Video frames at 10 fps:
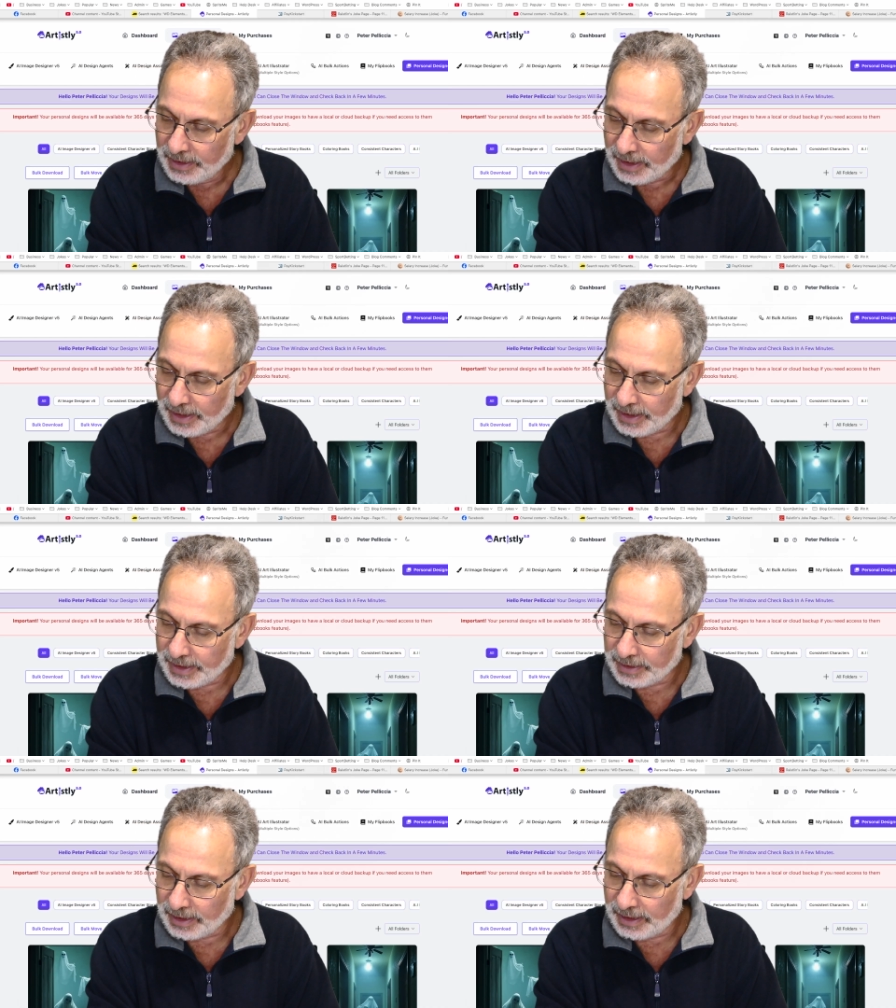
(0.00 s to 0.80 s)

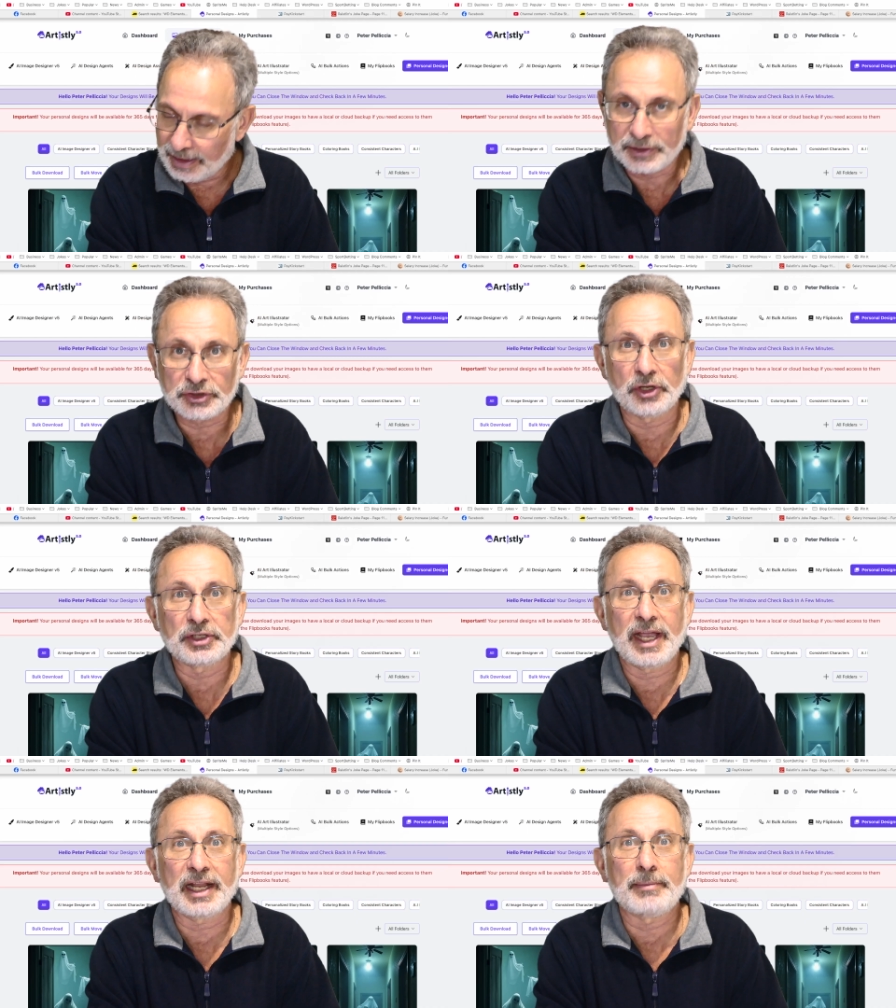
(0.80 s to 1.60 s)
and showed
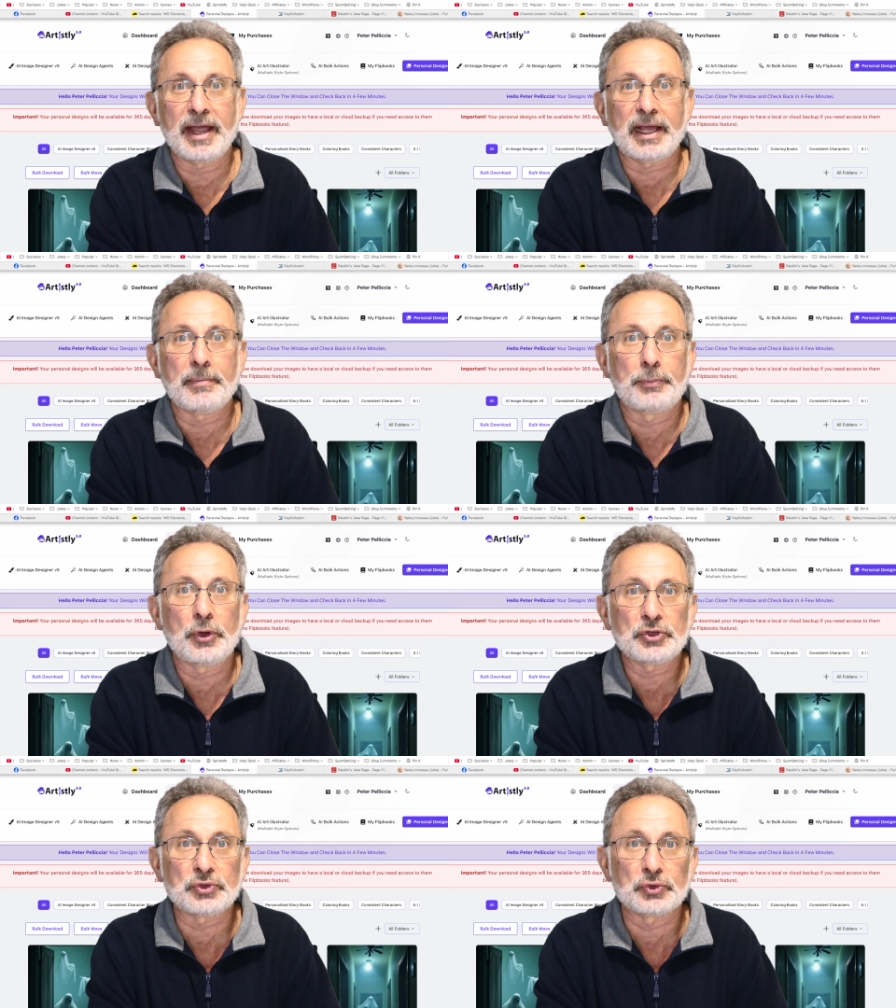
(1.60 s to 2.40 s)
you how to make a
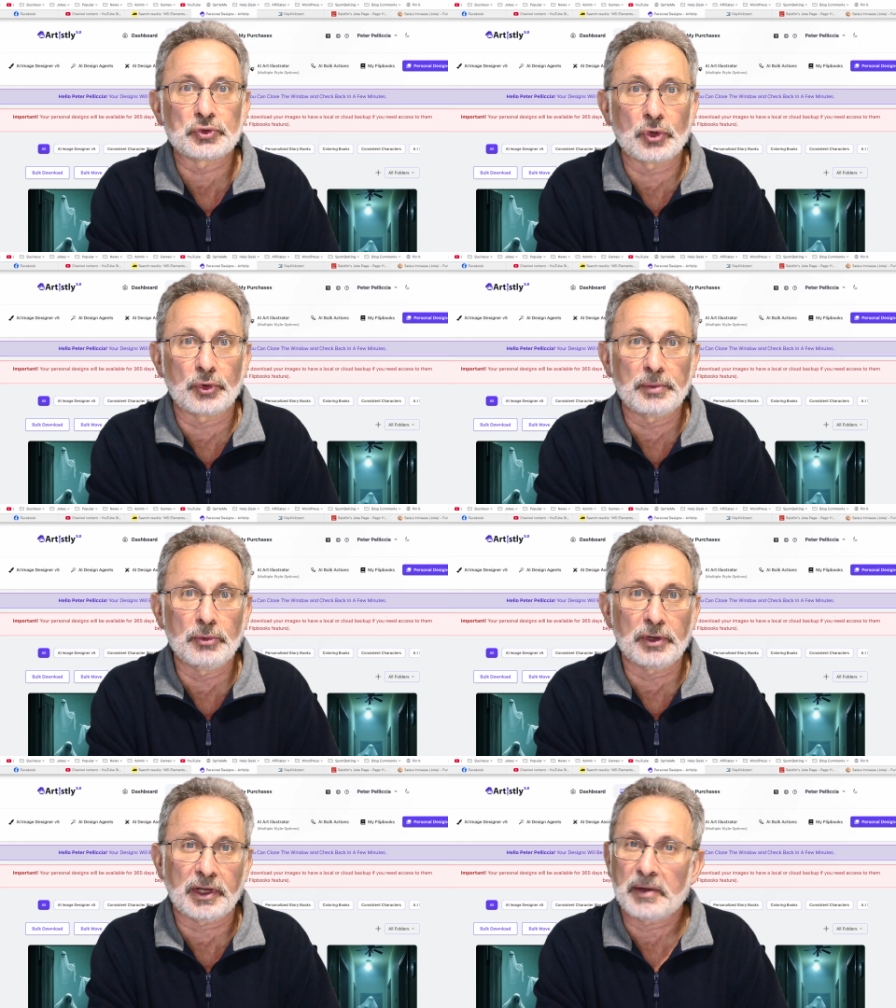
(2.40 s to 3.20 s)
personal storybook.